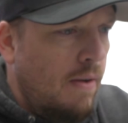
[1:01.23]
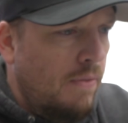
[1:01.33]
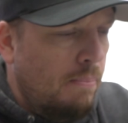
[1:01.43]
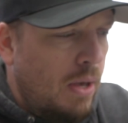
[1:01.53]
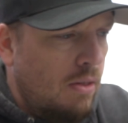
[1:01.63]
have
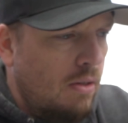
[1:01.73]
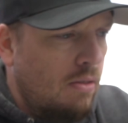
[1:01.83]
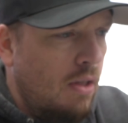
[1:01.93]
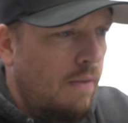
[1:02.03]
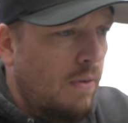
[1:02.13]
the basic
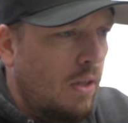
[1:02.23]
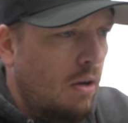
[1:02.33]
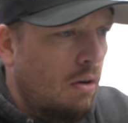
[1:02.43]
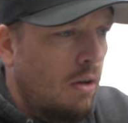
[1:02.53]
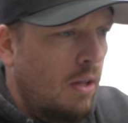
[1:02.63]
stuff in
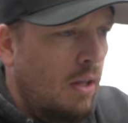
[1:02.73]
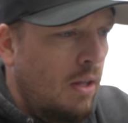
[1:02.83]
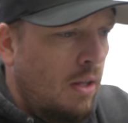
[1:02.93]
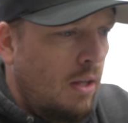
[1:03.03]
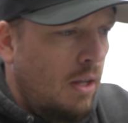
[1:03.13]
there,
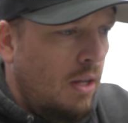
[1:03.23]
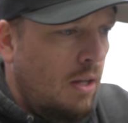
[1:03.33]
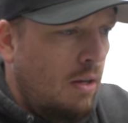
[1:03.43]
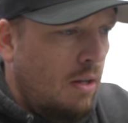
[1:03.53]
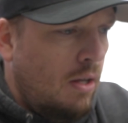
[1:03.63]

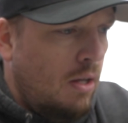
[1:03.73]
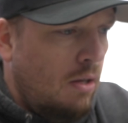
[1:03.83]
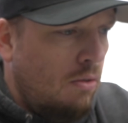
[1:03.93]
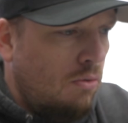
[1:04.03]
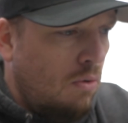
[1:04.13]

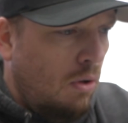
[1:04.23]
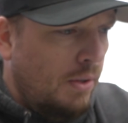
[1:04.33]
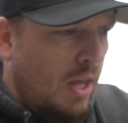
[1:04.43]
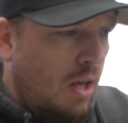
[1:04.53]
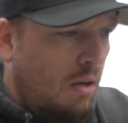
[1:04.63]
and scroll
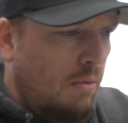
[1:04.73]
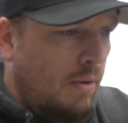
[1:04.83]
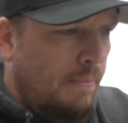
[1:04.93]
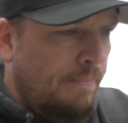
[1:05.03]
down.